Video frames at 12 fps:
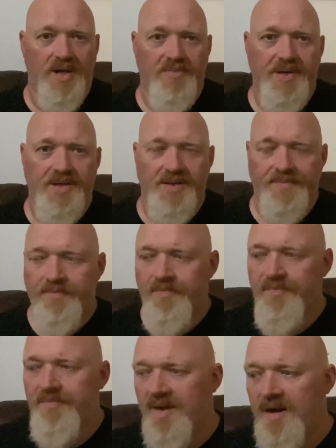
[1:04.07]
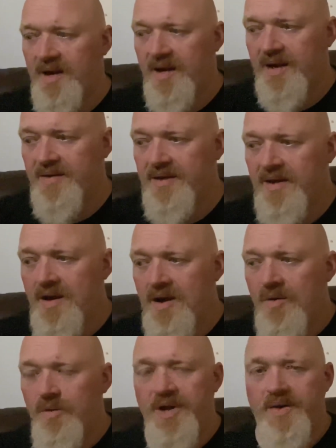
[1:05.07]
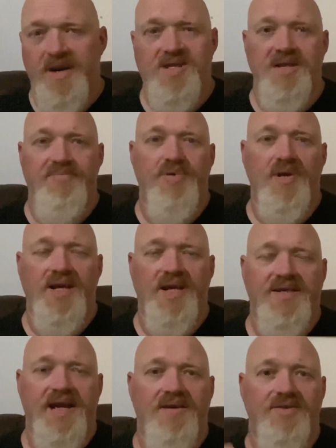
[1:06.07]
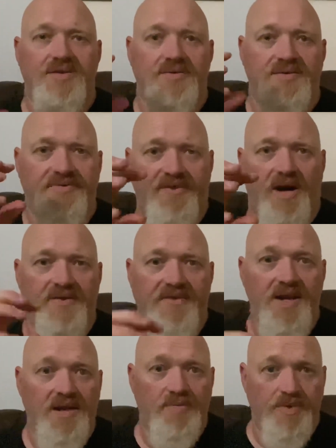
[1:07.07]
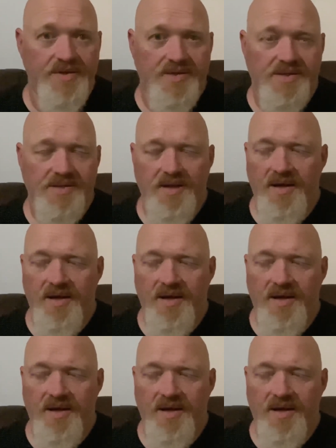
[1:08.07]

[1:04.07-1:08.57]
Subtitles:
opinion. And when you actually boil it down to the 5 elements